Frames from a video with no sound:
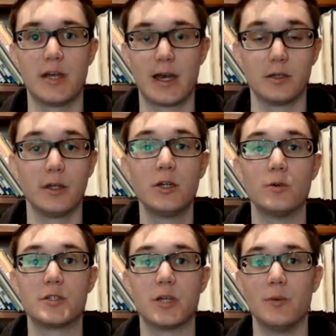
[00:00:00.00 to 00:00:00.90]
They had a
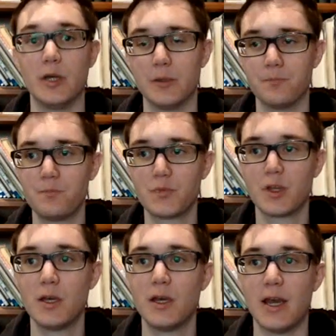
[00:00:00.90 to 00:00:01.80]
linguist come in,
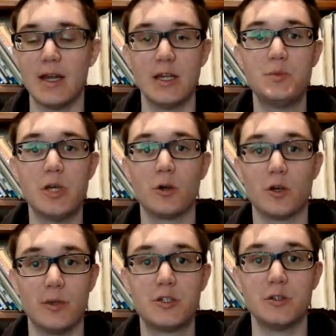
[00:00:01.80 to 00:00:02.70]
and HBO
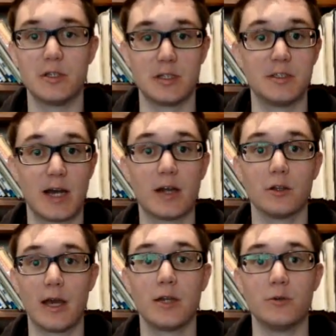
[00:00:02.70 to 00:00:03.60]
commissioned this entire
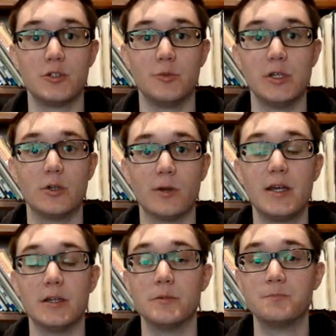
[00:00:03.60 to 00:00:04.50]
language to be
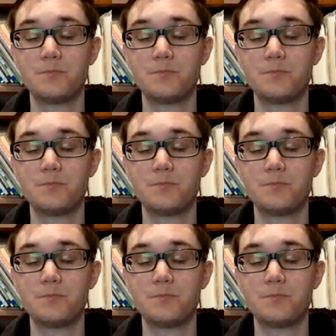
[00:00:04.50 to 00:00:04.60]
created.